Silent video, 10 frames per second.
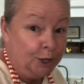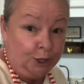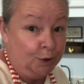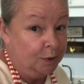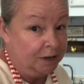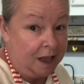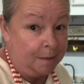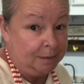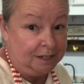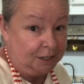you will
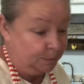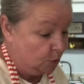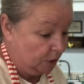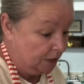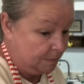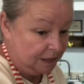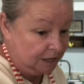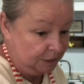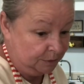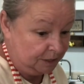not be disappointed by
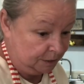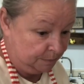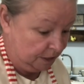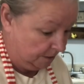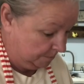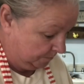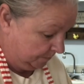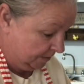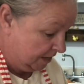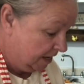this recipe.
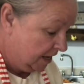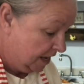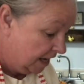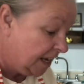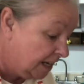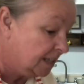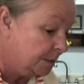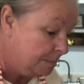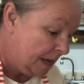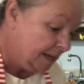It is
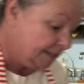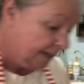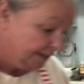amazing.